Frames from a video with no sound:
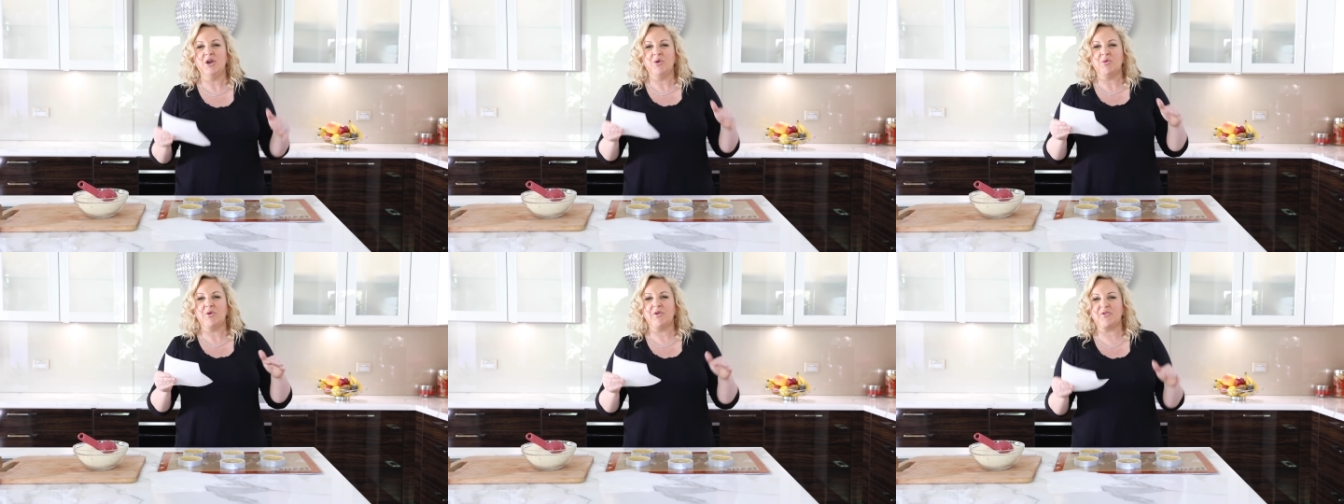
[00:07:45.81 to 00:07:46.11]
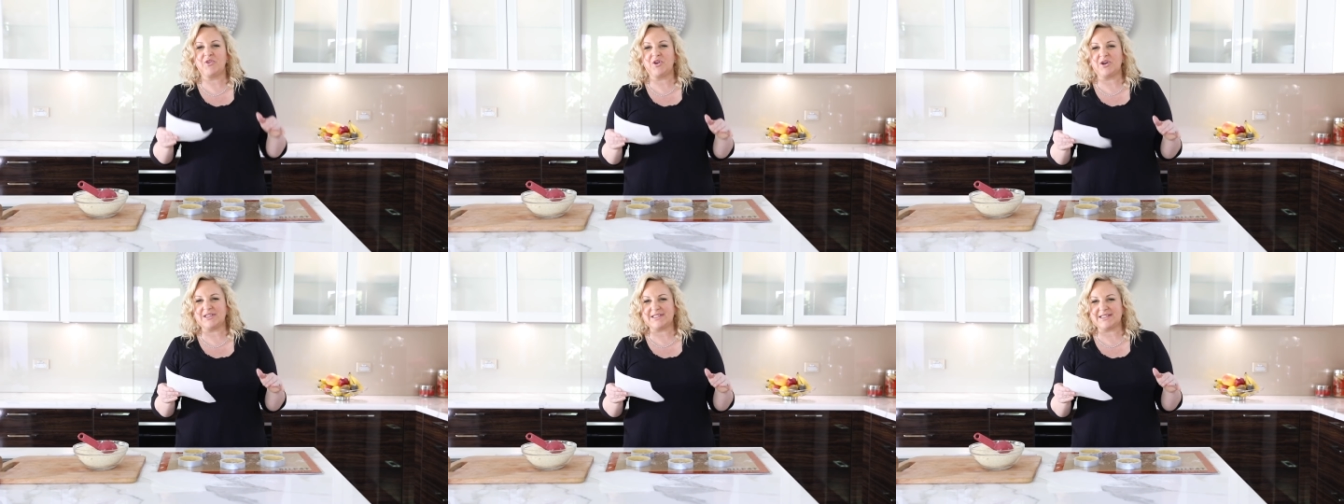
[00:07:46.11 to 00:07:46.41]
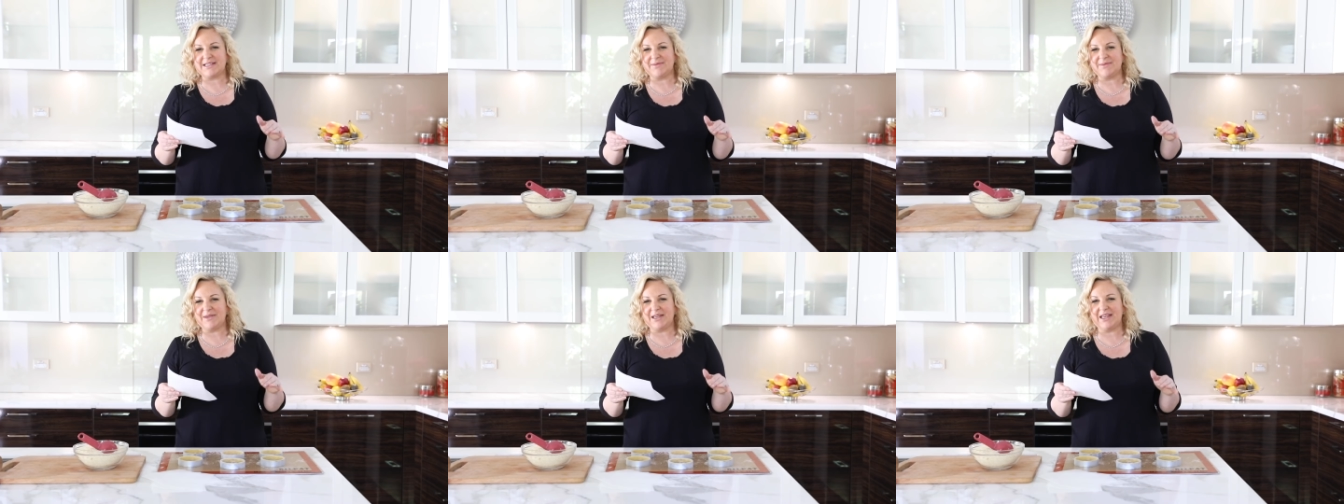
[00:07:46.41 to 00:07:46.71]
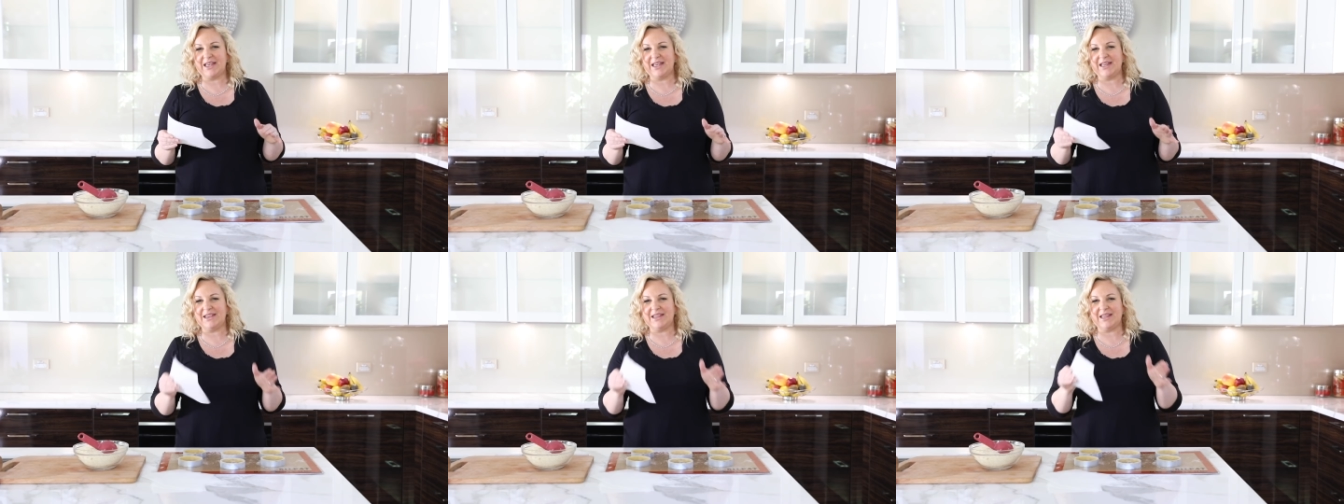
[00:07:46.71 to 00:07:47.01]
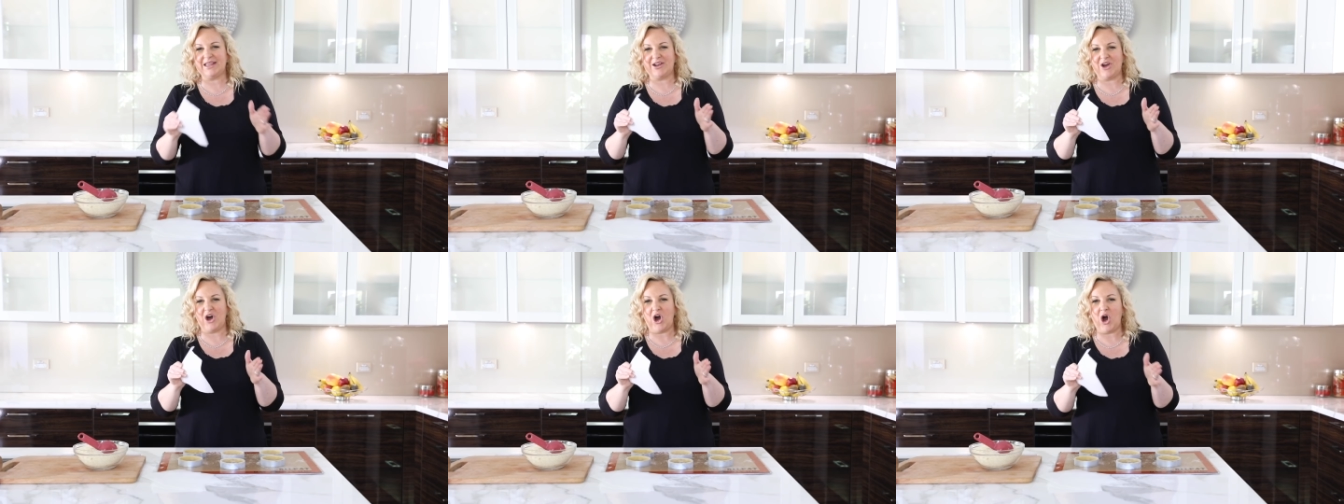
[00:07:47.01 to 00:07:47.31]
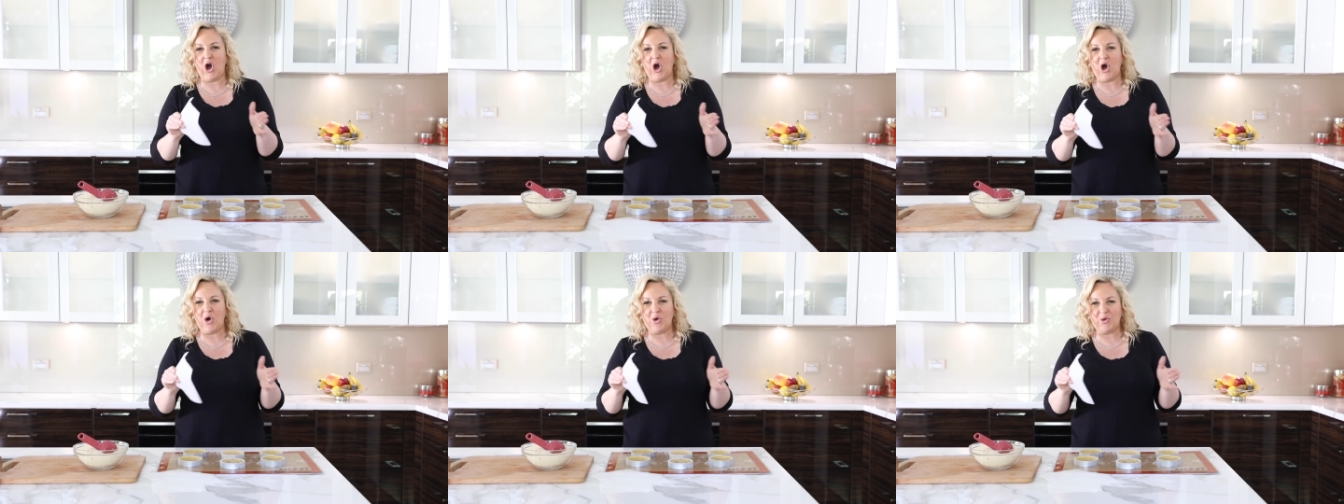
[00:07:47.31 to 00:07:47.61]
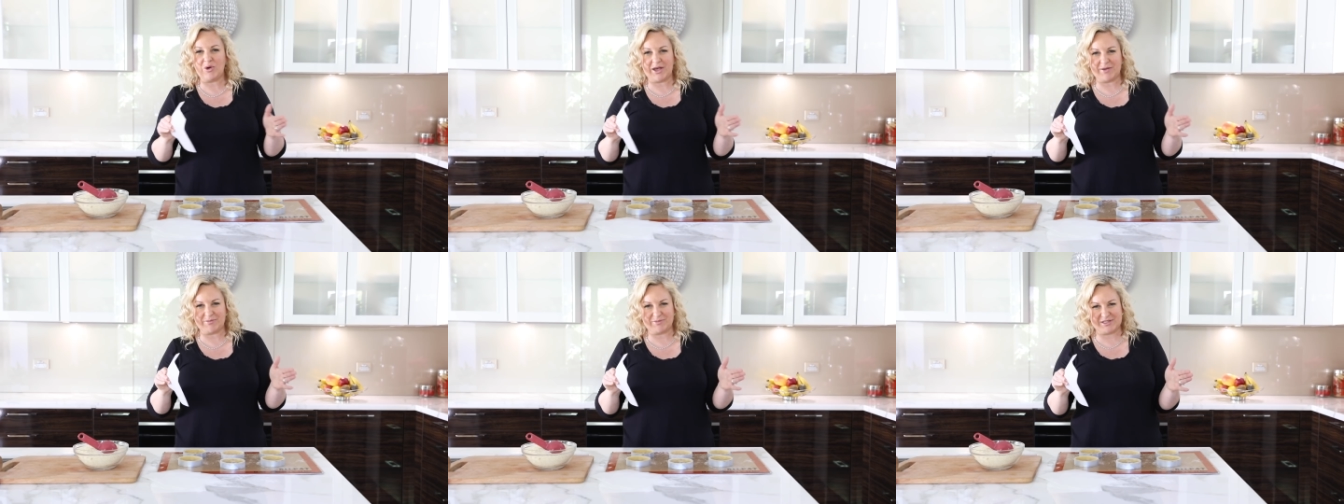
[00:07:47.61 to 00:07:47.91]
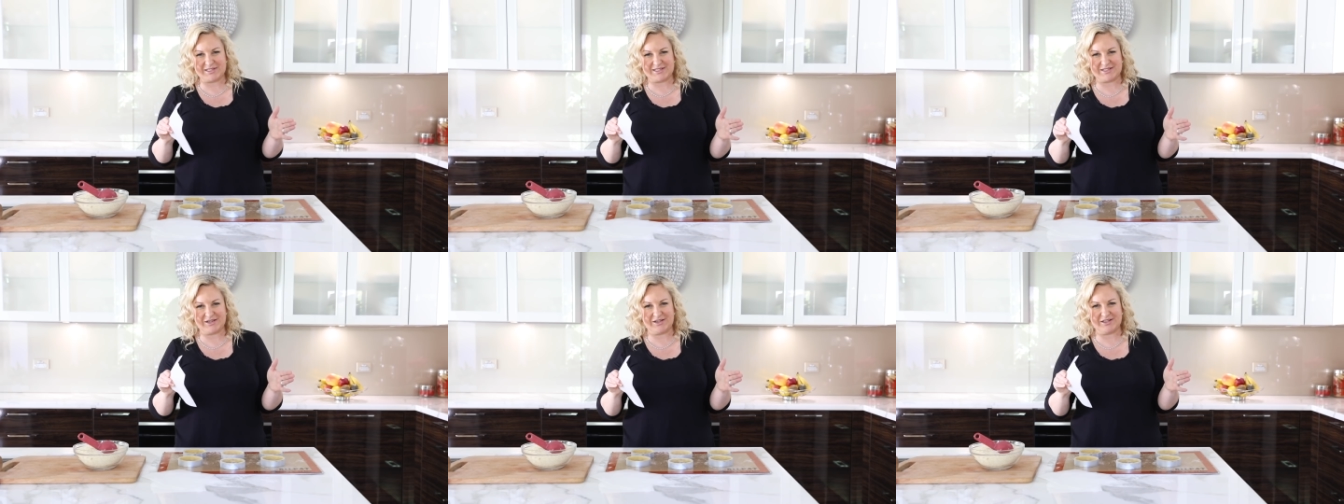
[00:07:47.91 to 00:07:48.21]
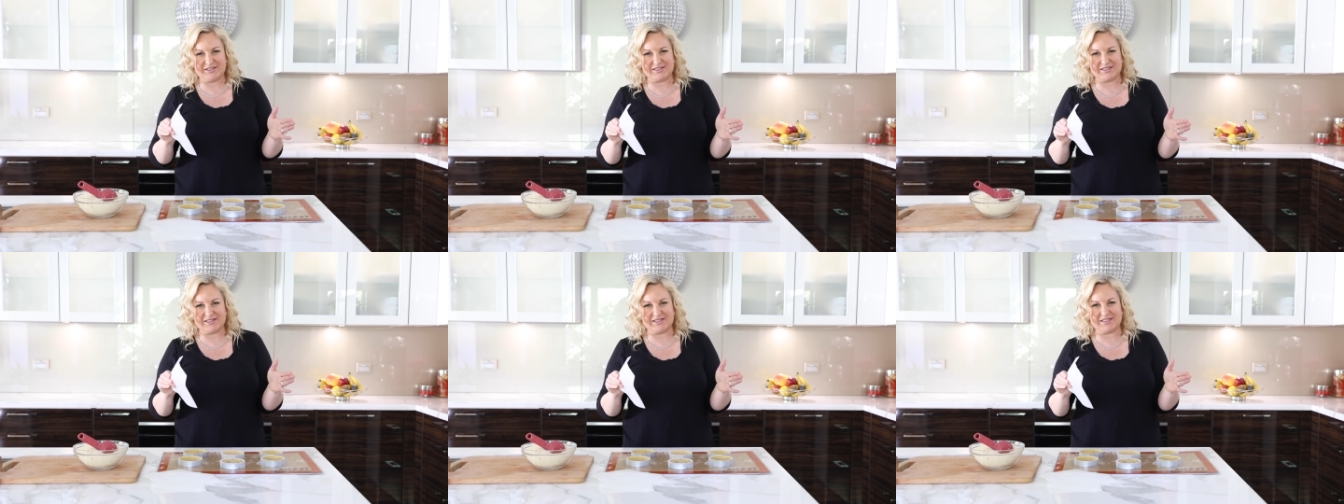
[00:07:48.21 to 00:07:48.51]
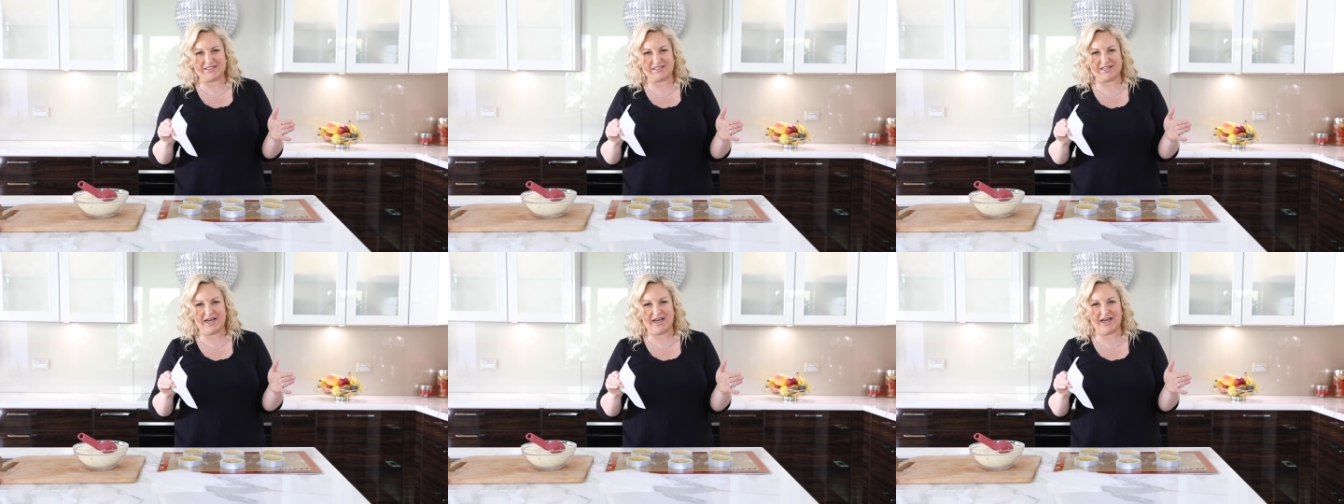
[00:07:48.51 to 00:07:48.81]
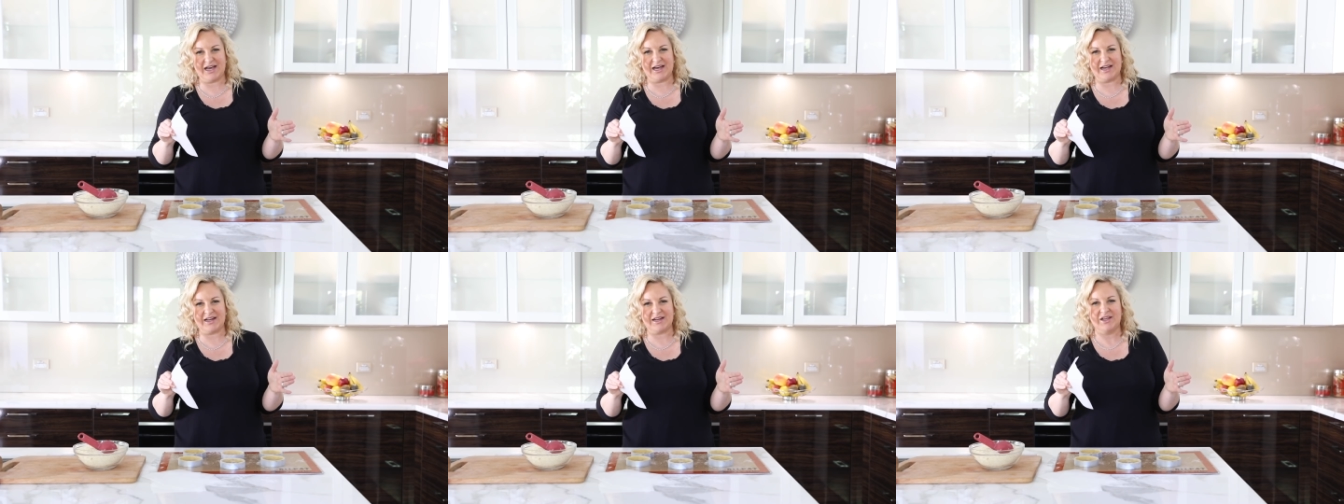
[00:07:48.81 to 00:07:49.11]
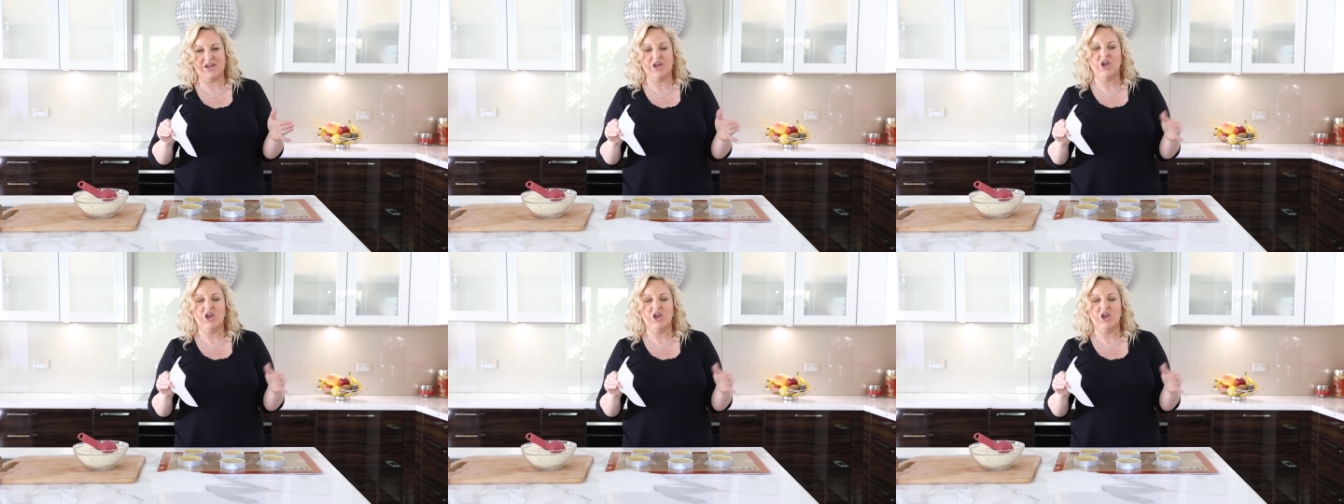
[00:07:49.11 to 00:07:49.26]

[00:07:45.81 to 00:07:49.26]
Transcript: we've got something in there to hold up the sides of the tart.